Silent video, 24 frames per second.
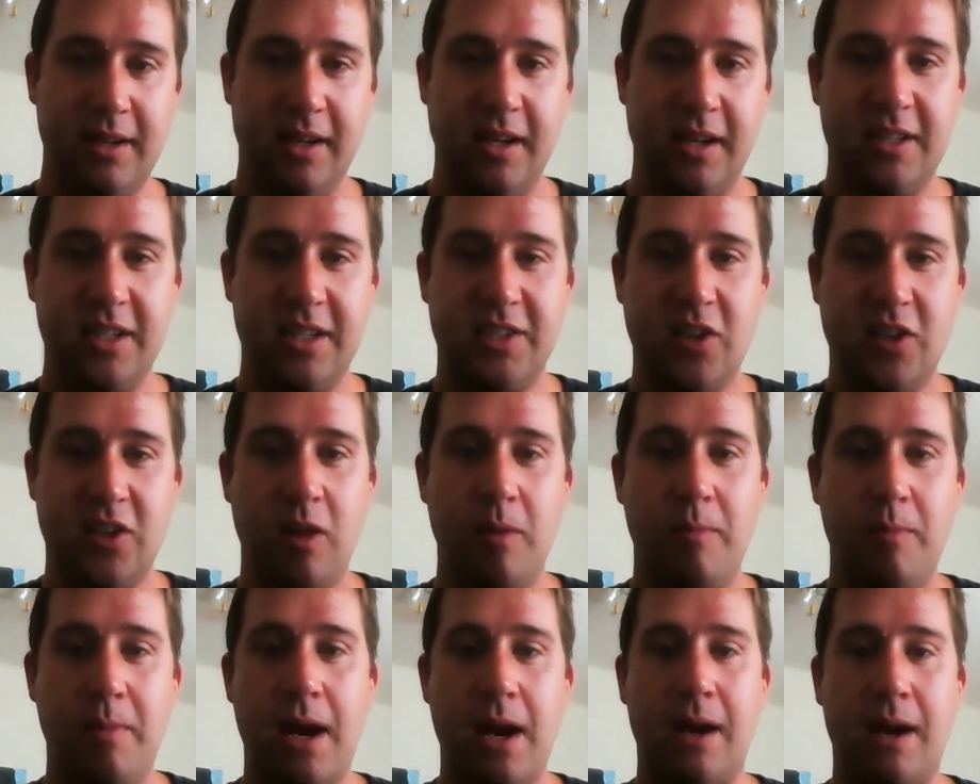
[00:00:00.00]
Because it's
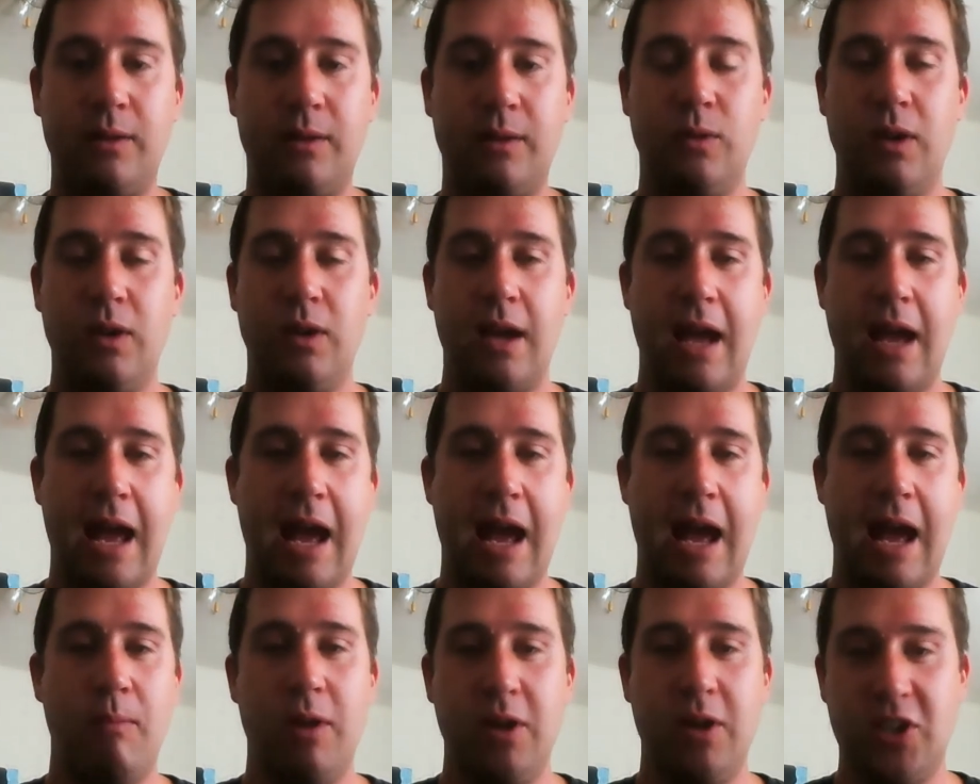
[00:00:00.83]
all about
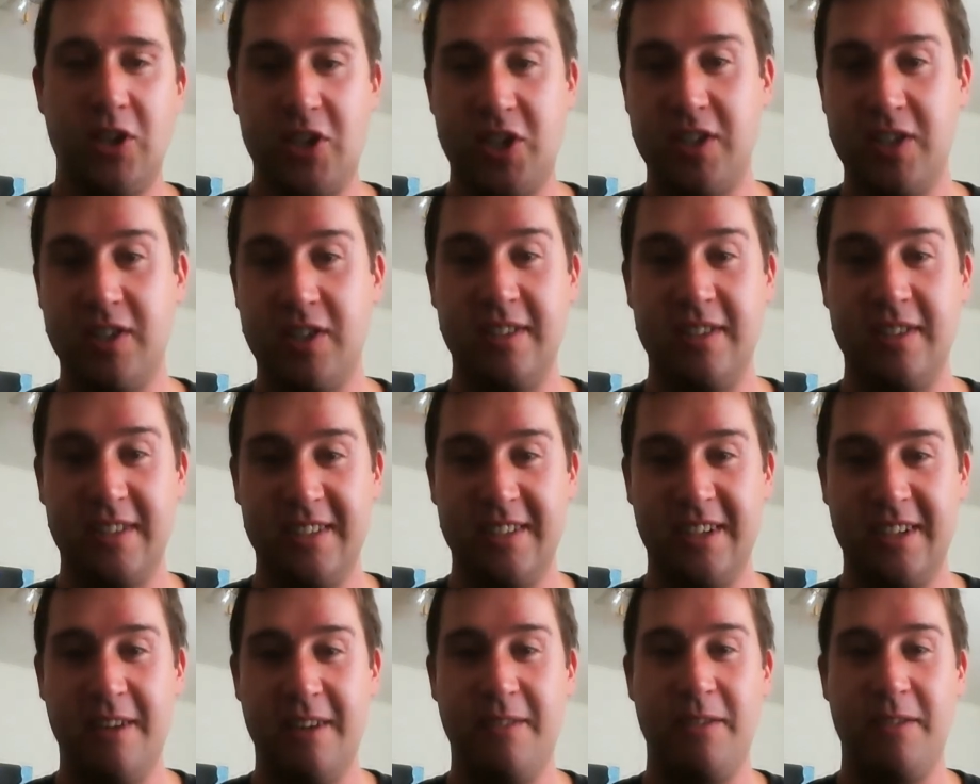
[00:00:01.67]
how much
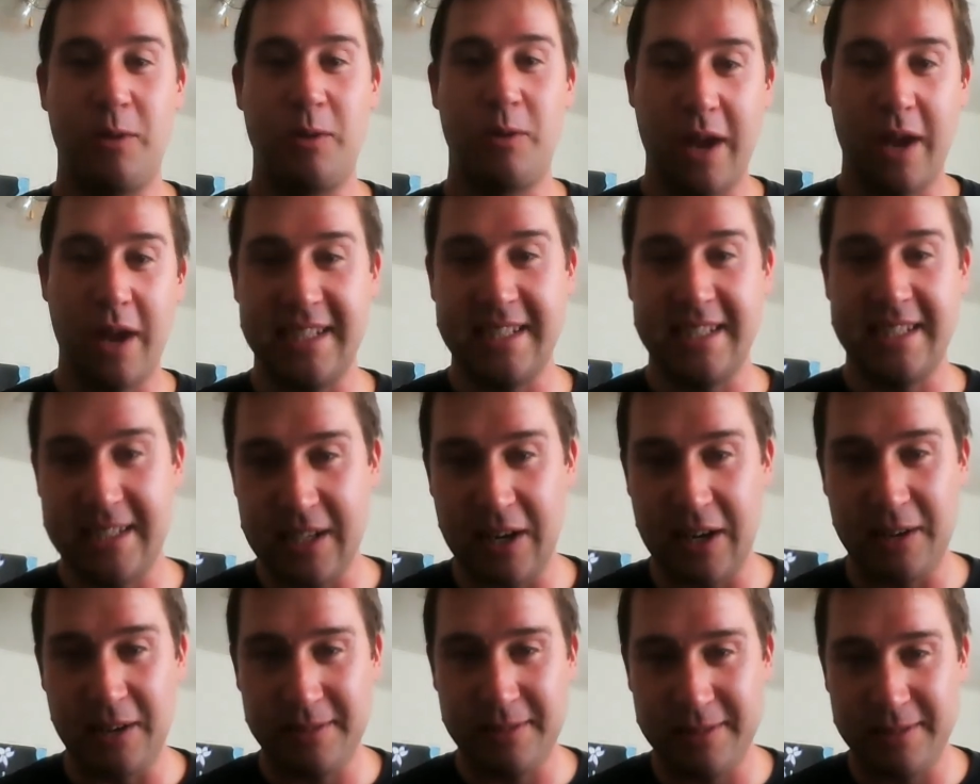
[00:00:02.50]
of the right
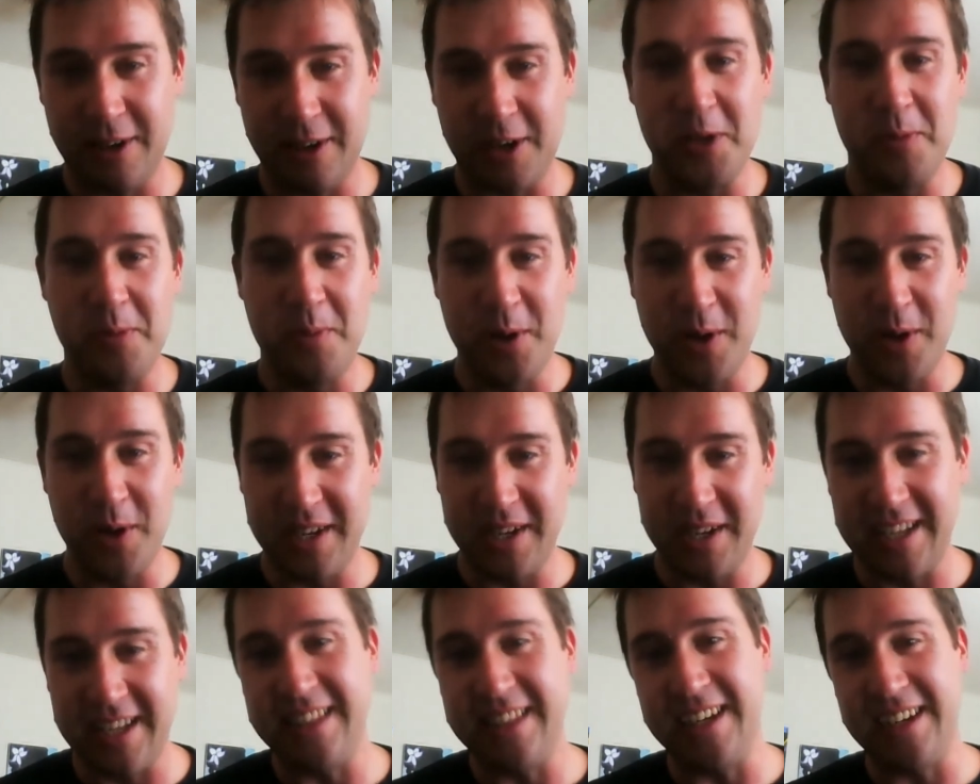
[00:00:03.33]
stuff are you
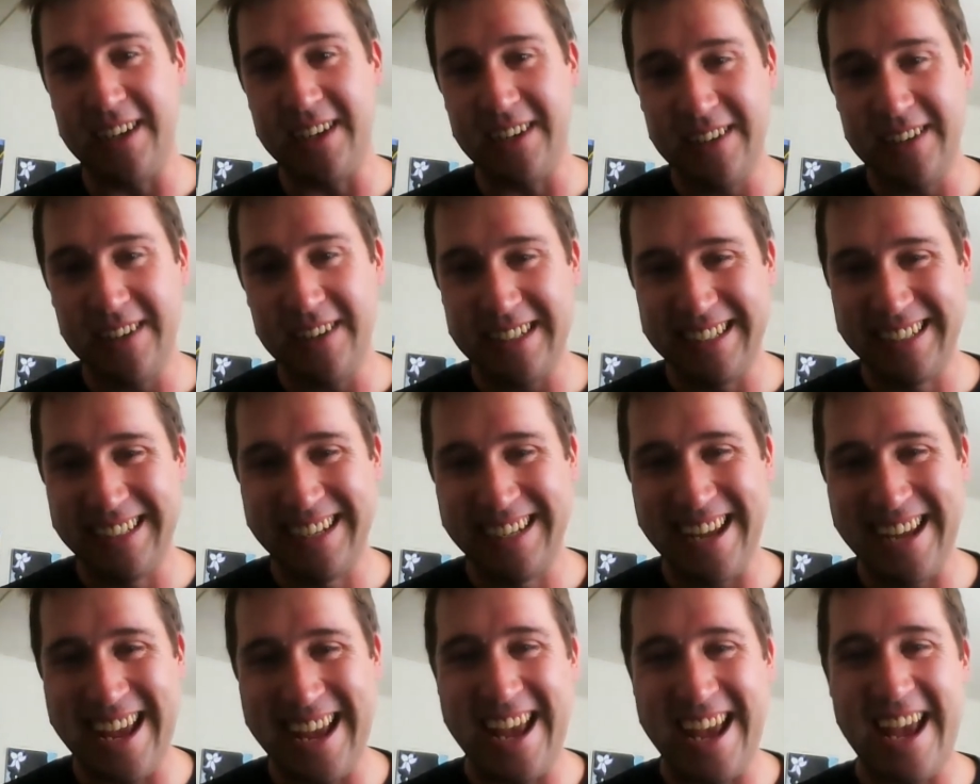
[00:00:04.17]
putting in there
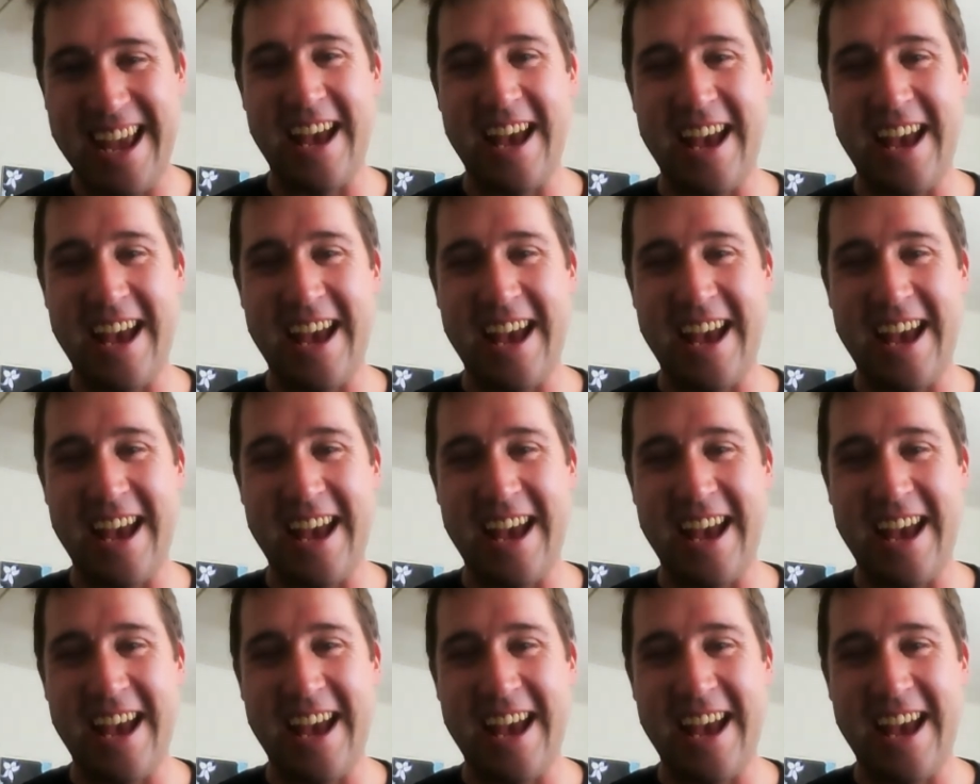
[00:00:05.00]
when